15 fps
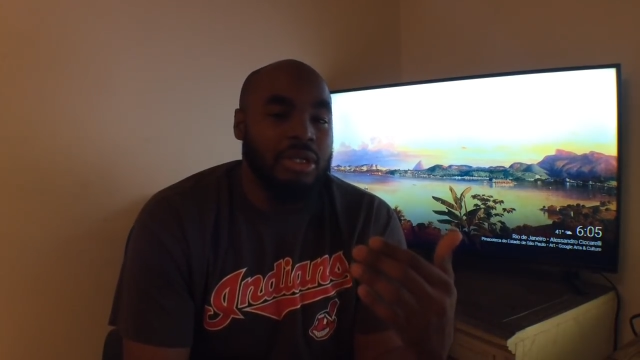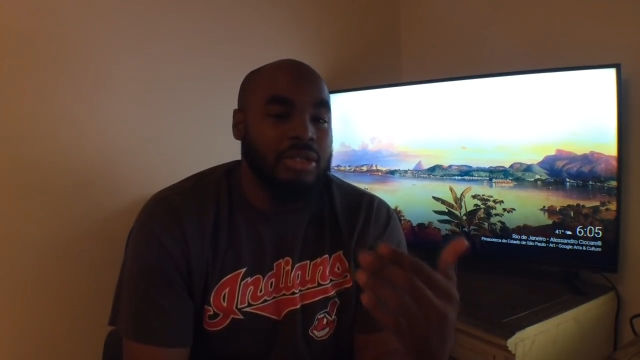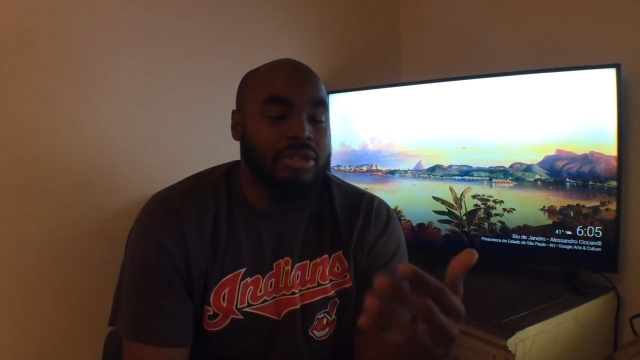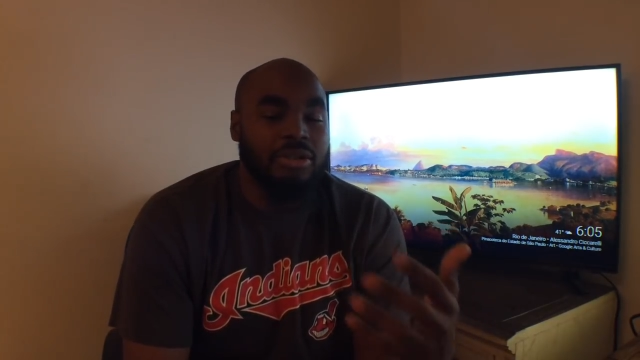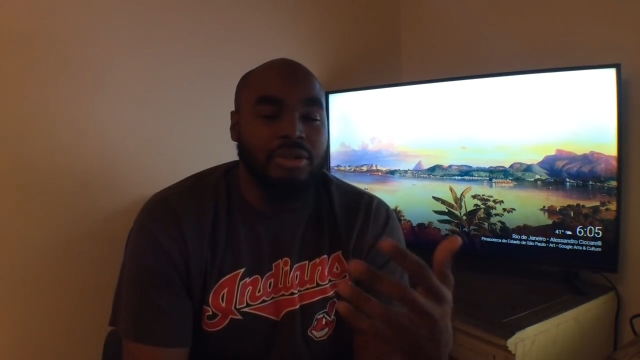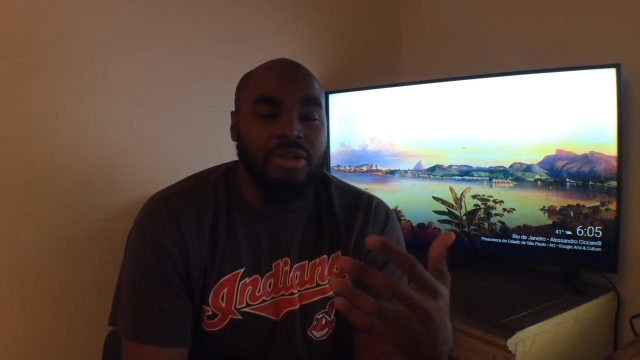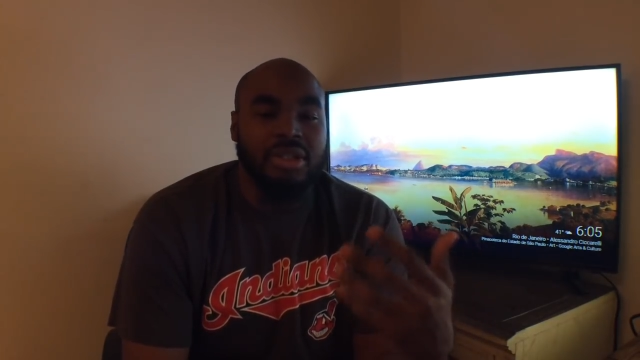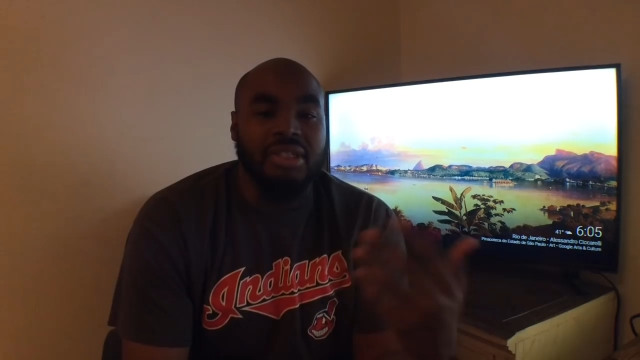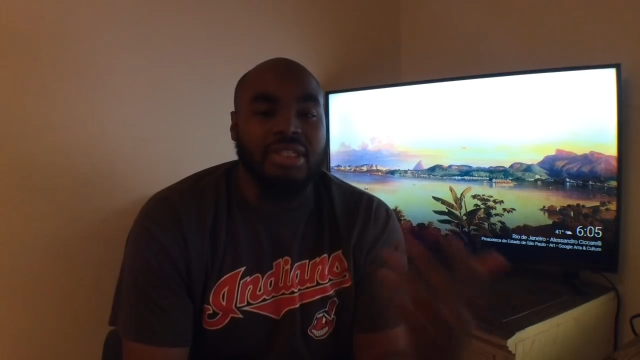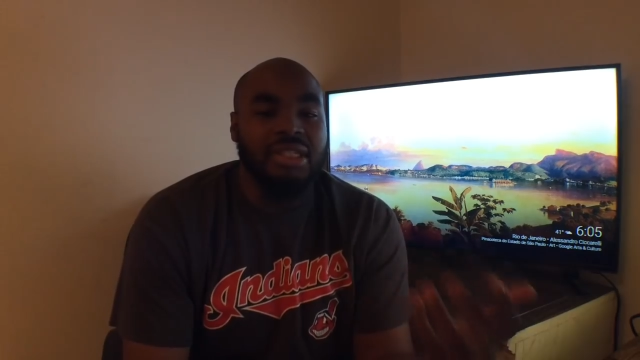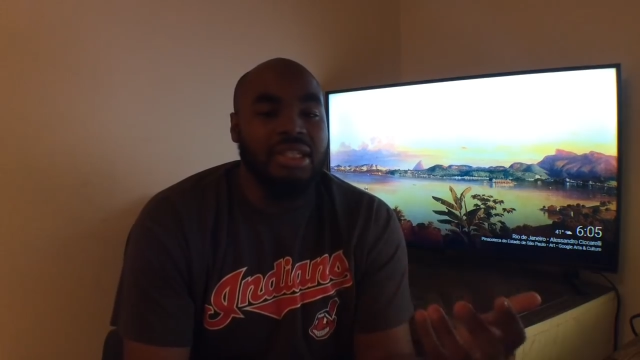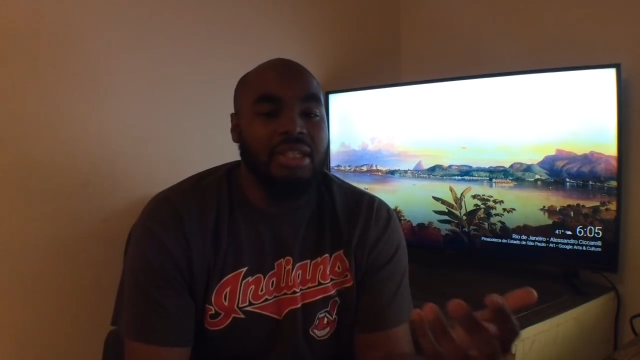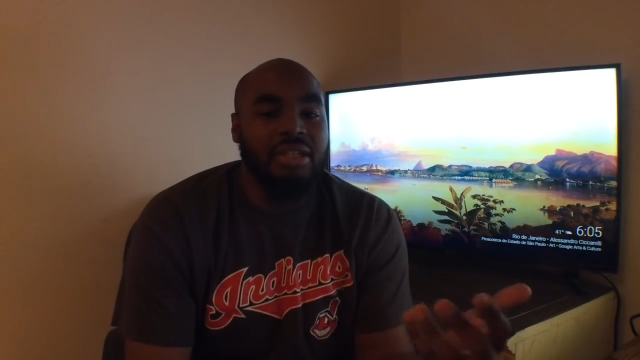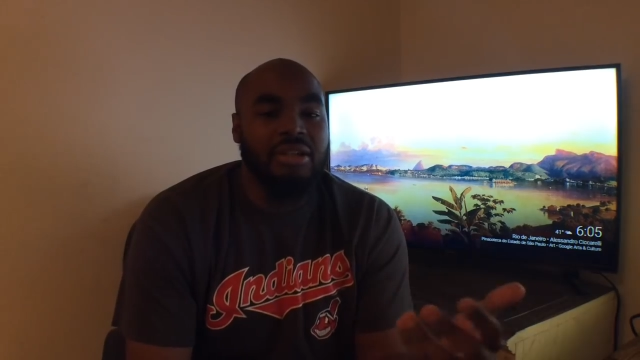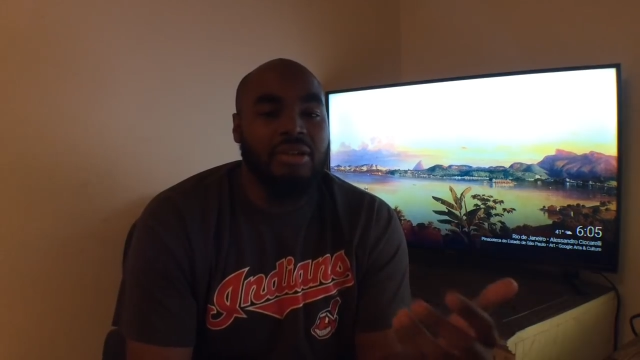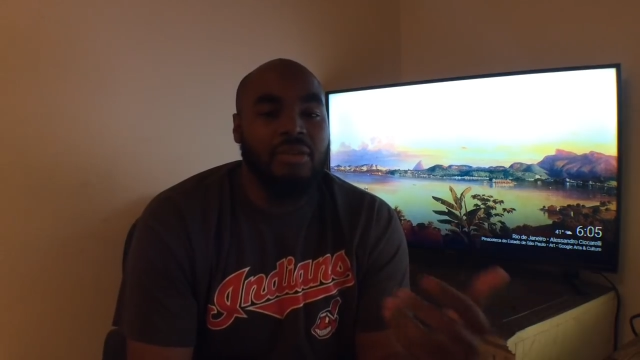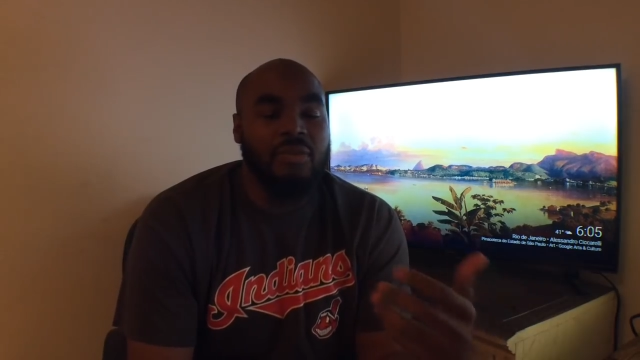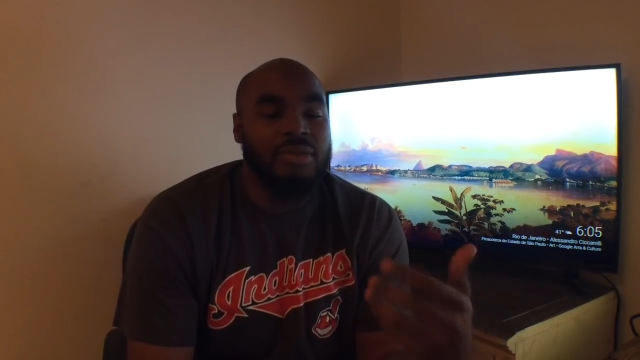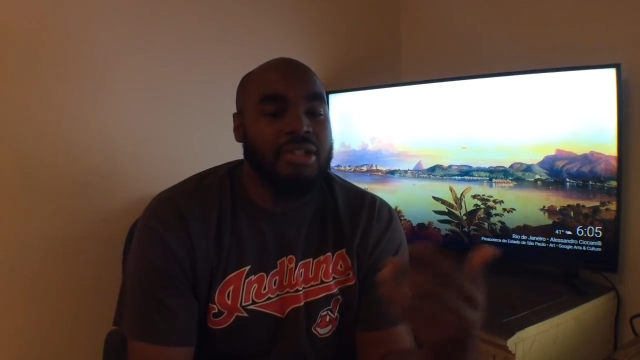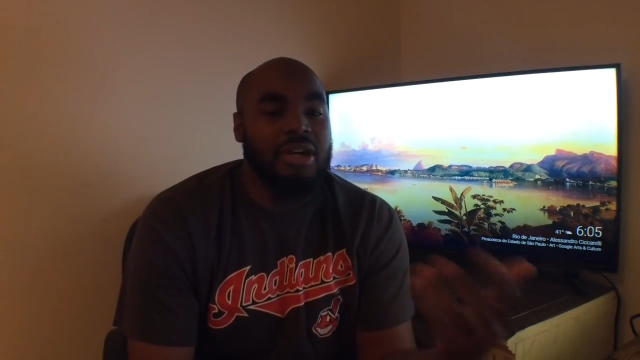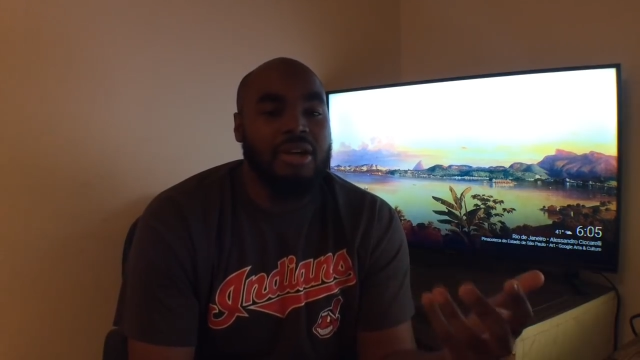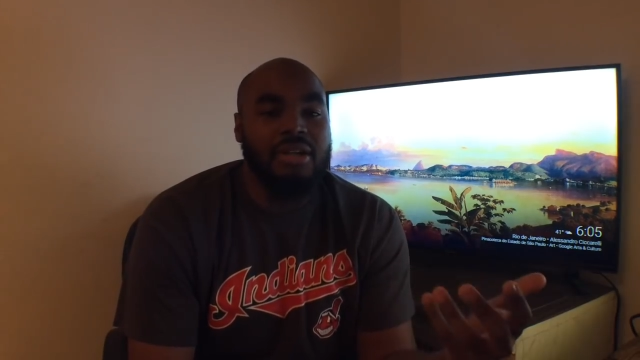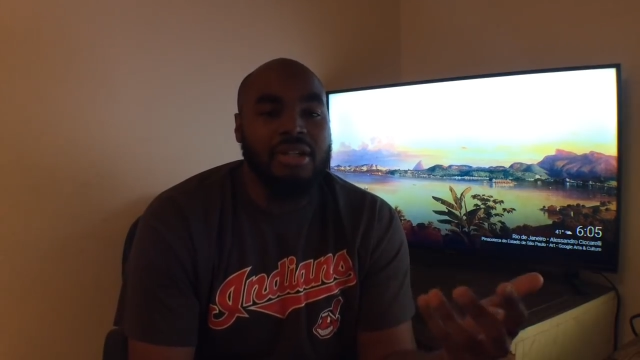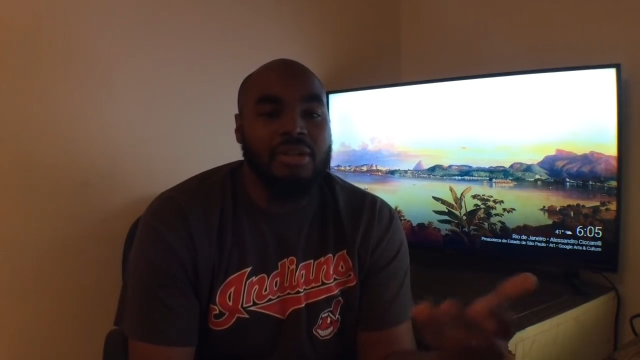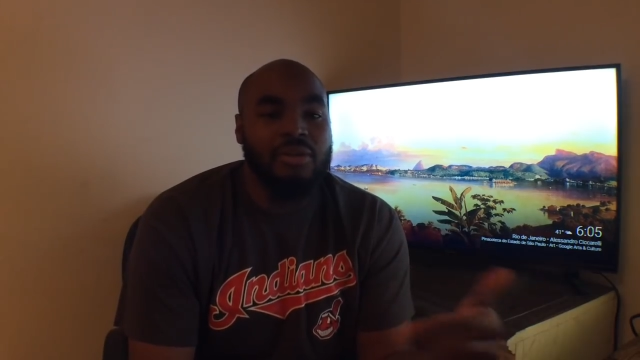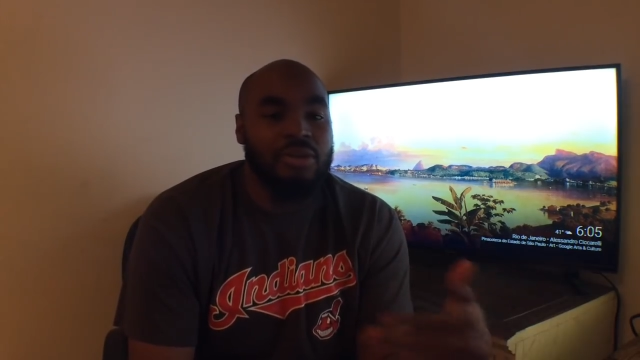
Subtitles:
junior, senior, returning,